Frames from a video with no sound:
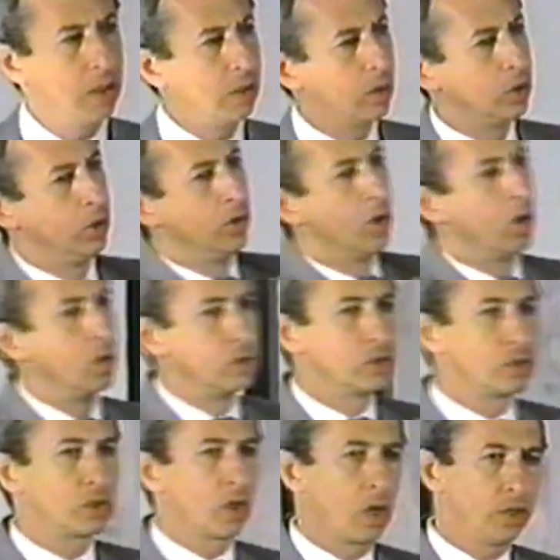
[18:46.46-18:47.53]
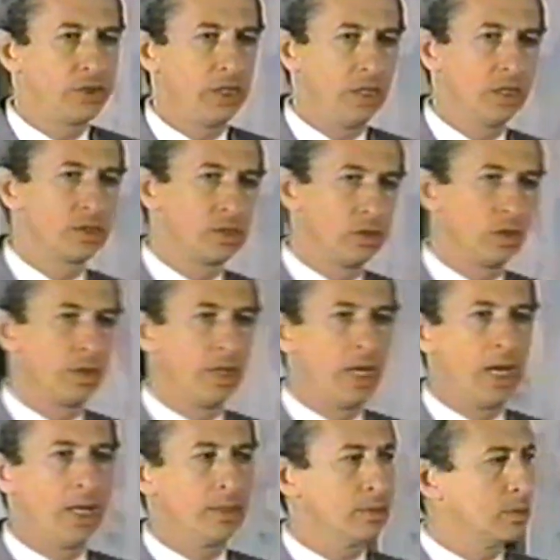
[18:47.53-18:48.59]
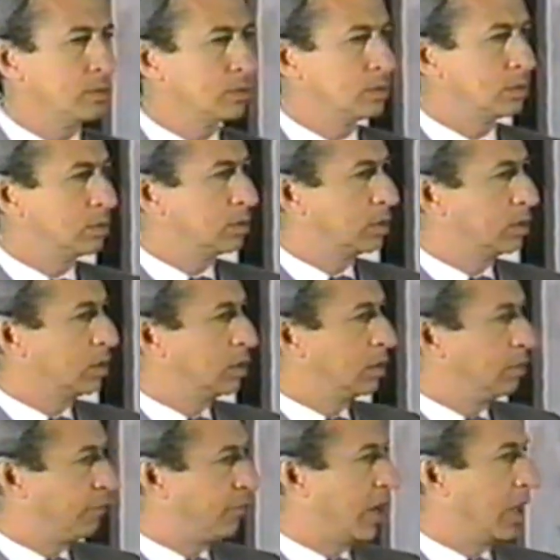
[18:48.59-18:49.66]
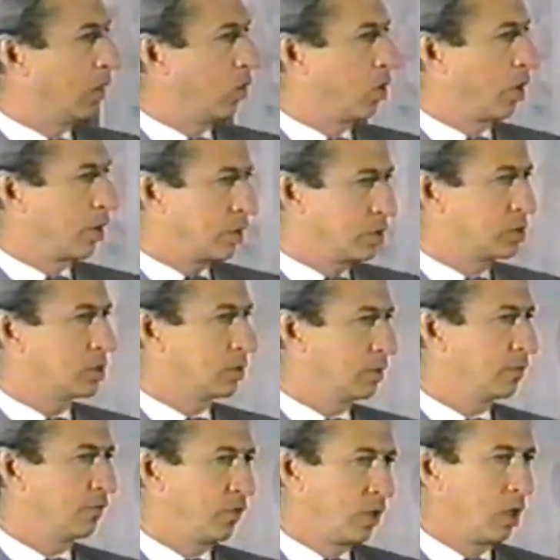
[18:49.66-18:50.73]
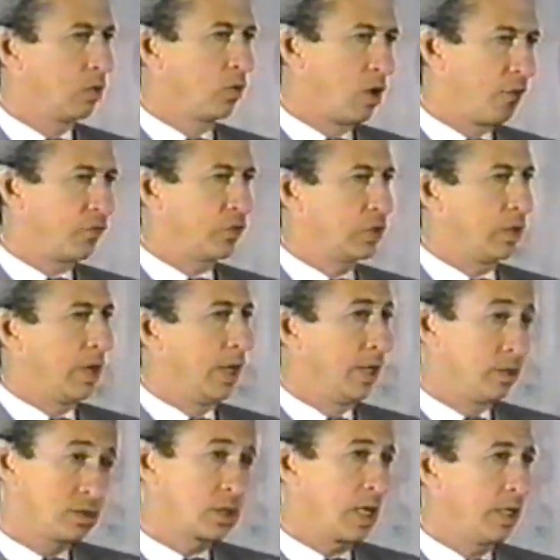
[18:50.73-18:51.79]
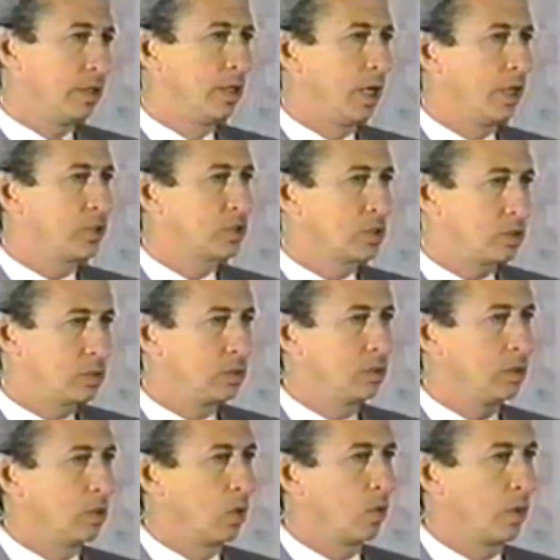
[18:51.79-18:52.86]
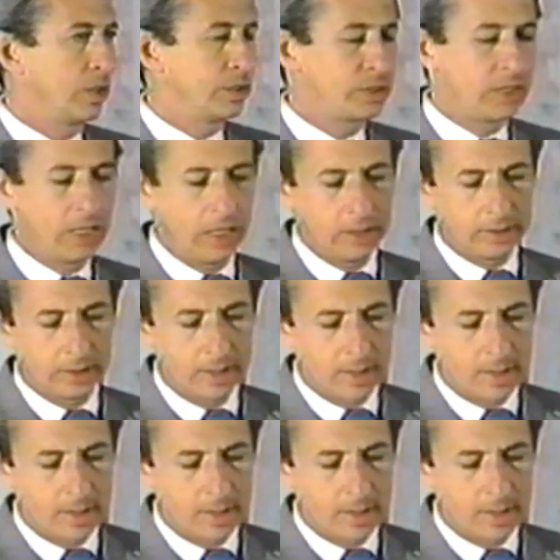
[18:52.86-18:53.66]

You know who's in charge. He is and you're not. You follow orders. If you don't, off with your head. It's kind of nice because you know where you stand.